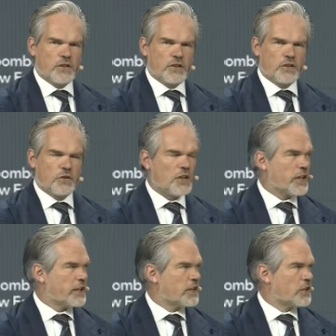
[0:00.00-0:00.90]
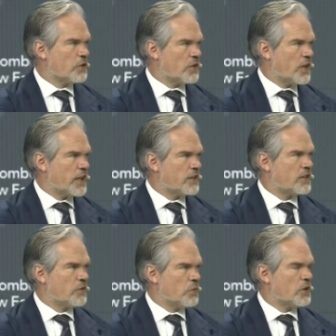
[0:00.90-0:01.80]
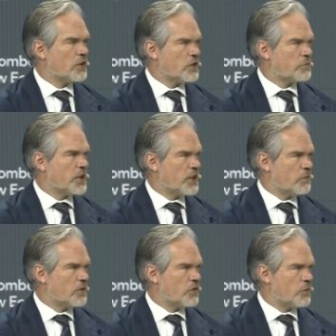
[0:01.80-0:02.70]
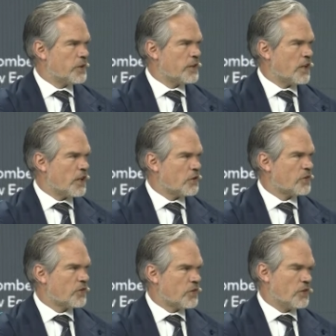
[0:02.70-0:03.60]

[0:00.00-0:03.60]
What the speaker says: good likelihood that he will not be able to win the House.